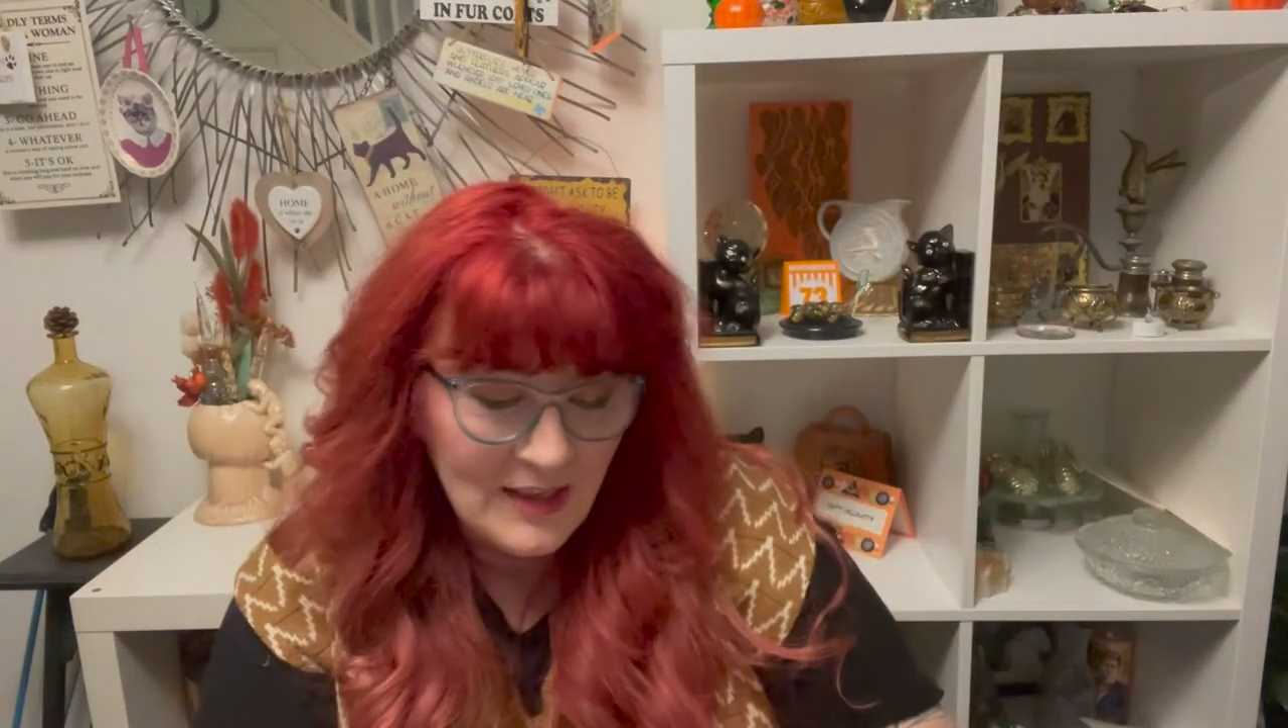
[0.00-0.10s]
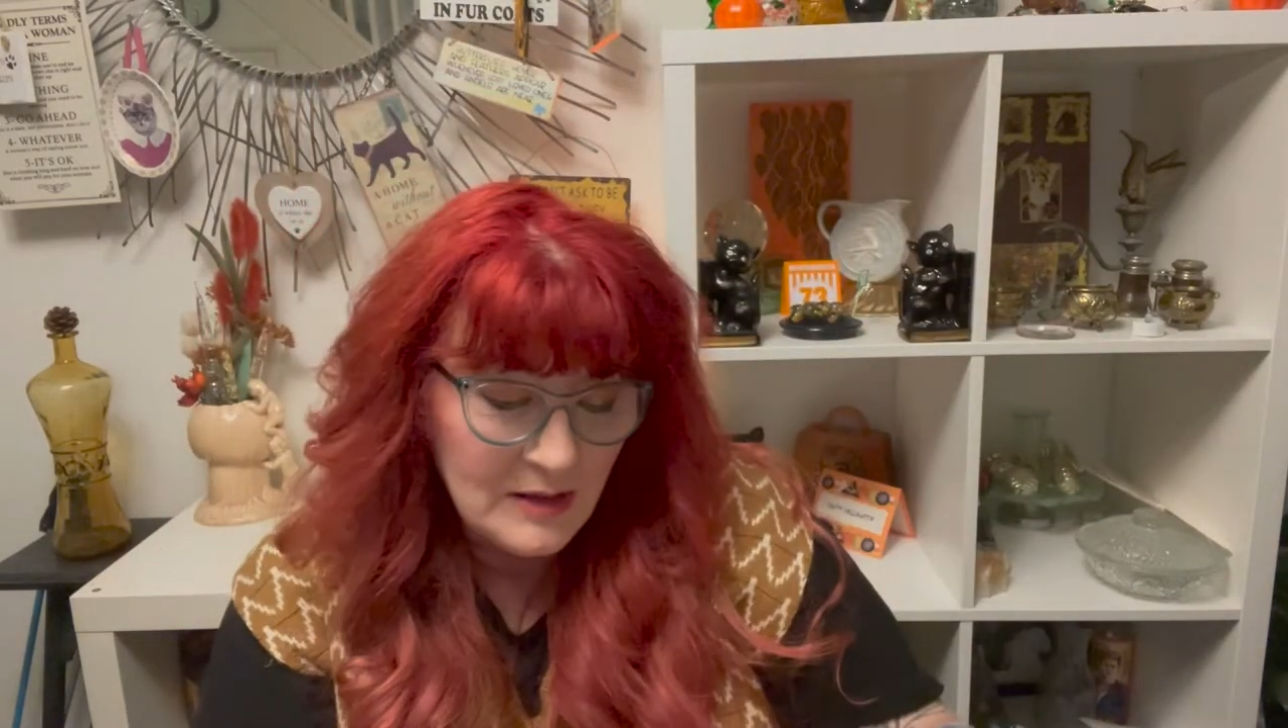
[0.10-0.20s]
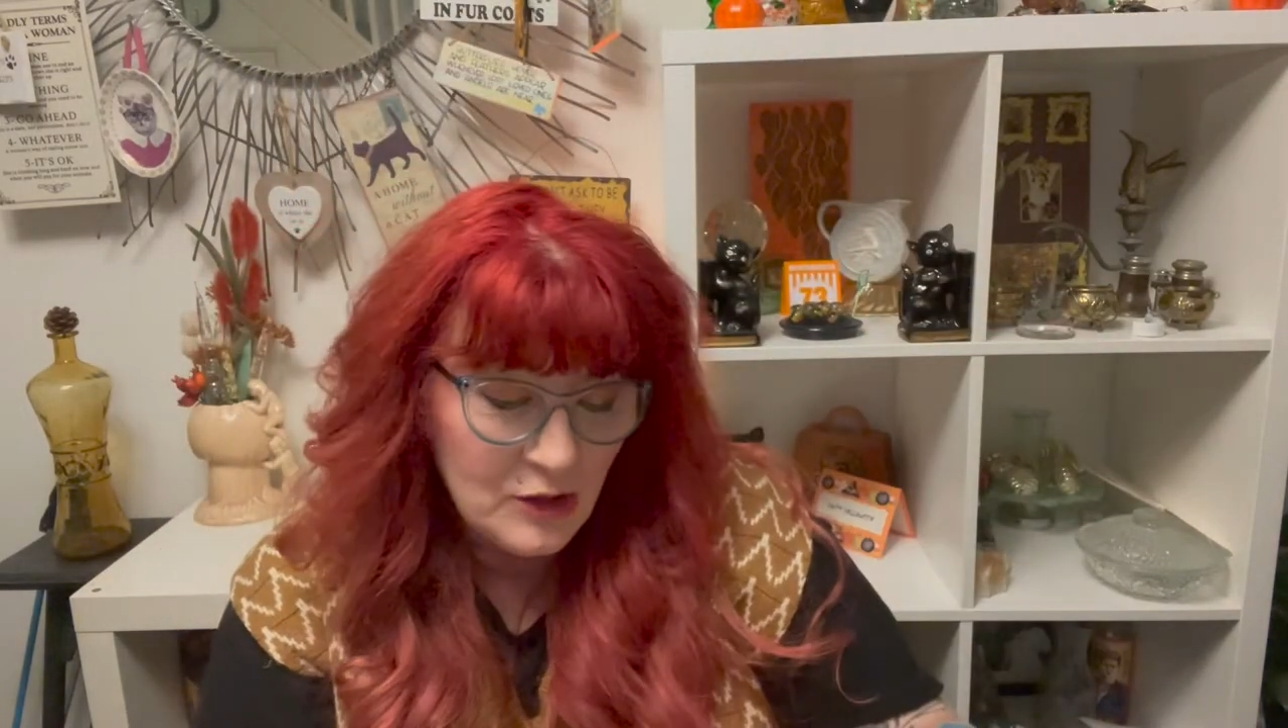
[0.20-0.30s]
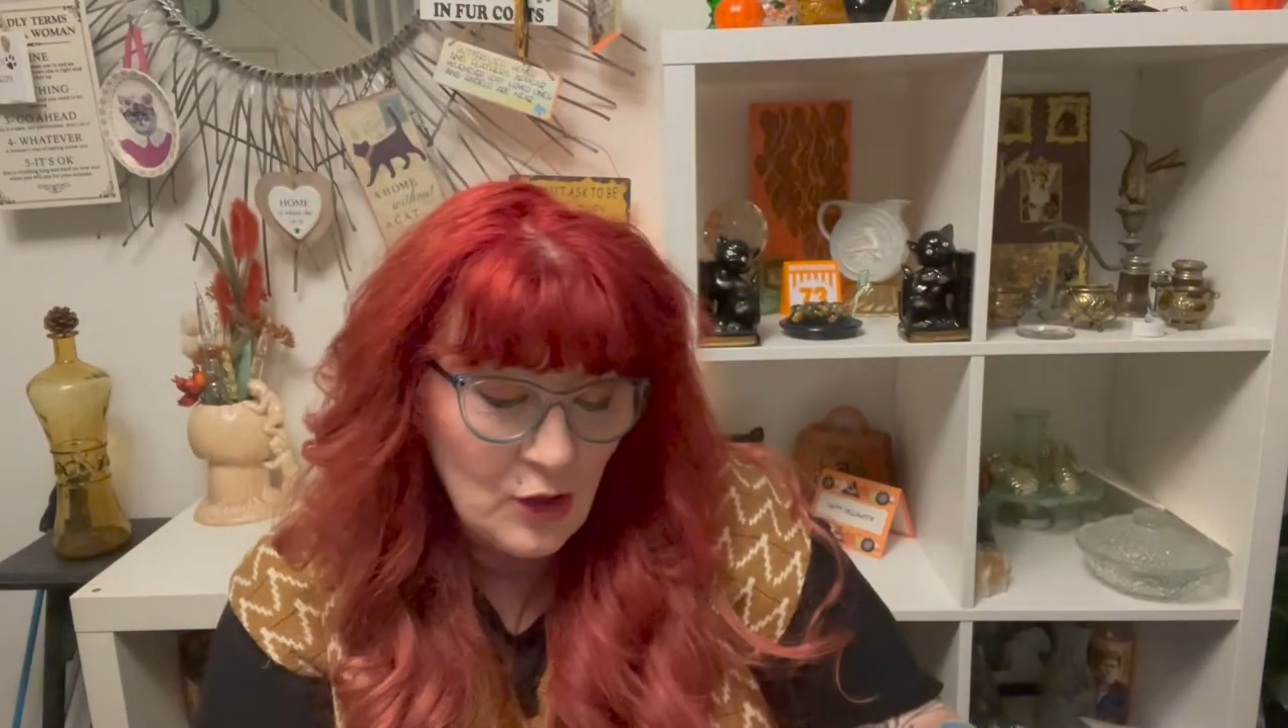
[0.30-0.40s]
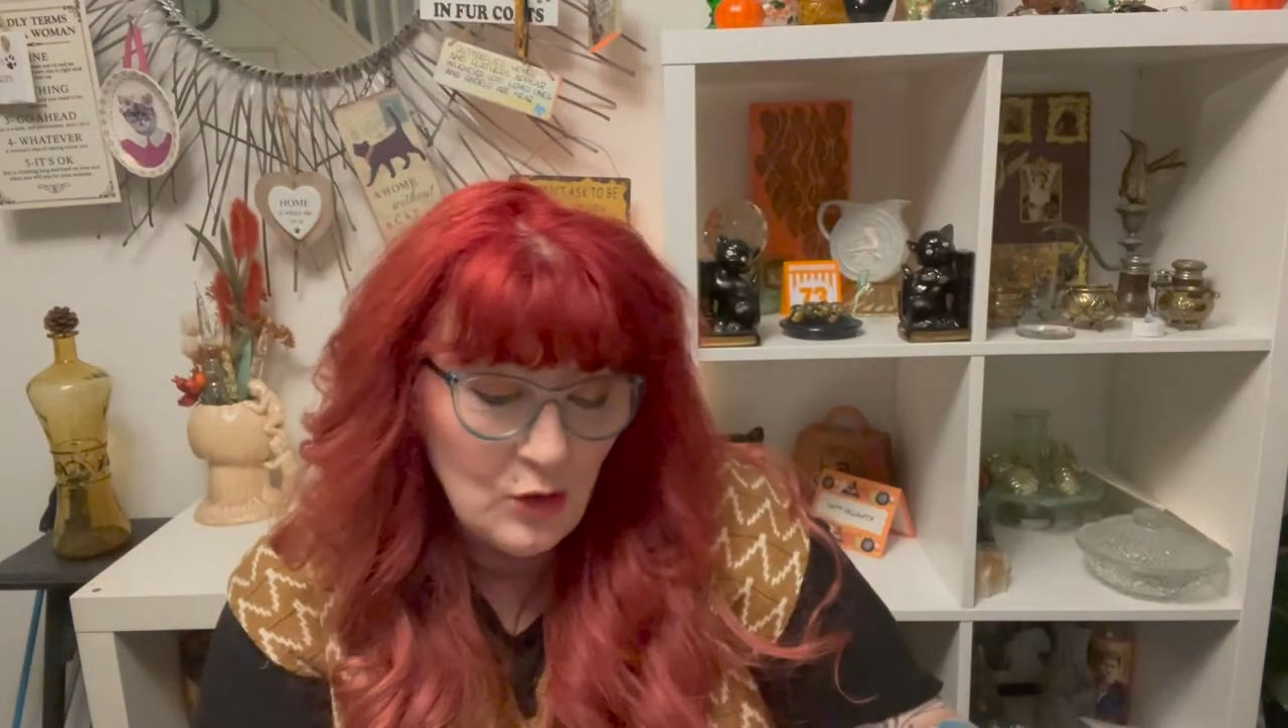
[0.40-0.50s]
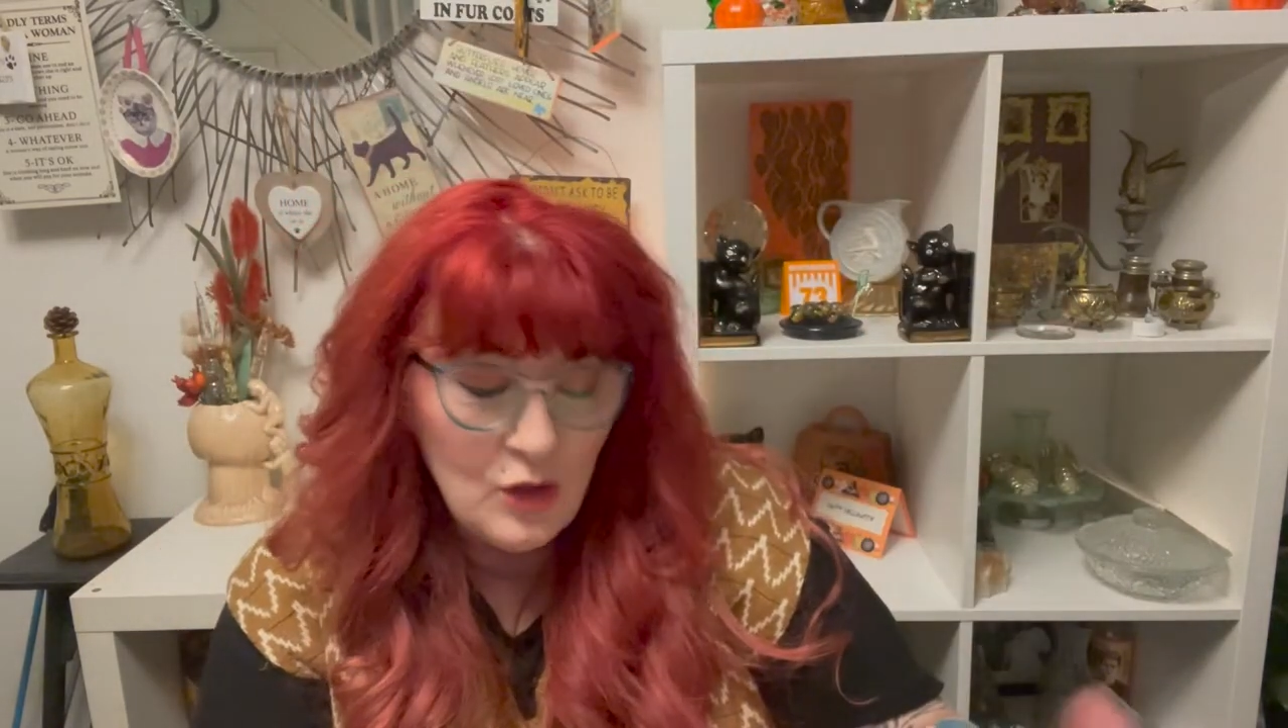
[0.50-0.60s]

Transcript: It's Joel